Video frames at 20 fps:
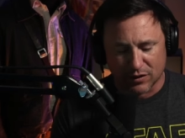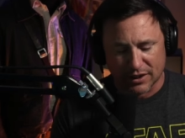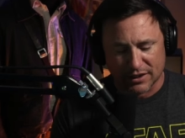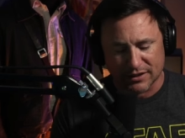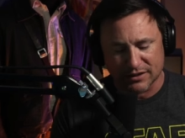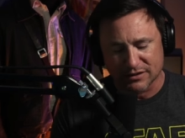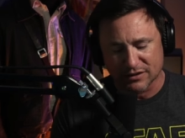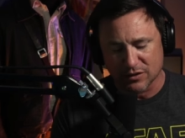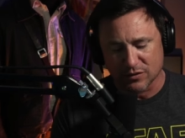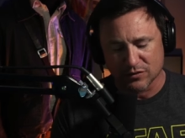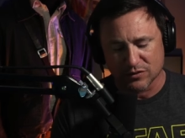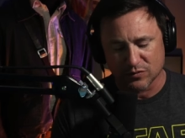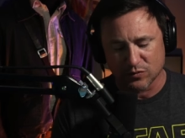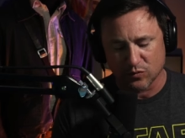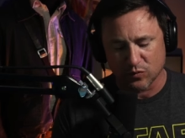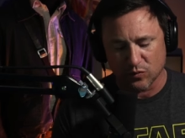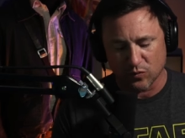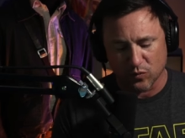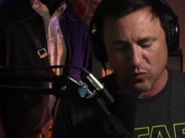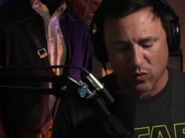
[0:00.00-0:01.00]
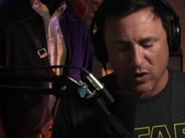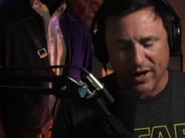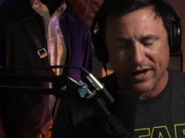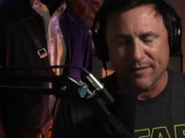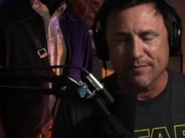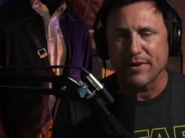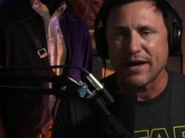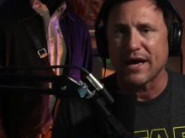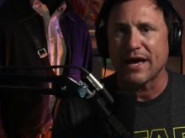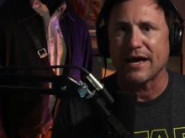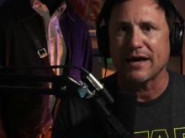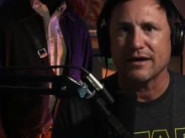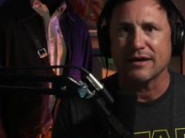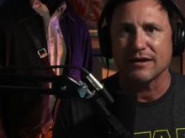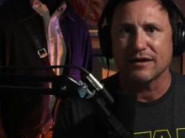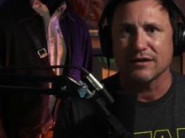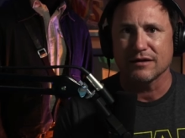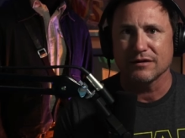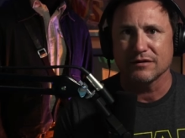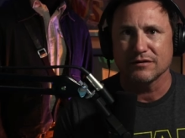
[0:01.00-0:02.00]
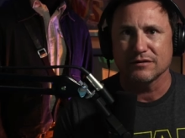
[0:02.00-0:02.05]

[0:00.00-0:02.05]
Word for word: and this goes way back.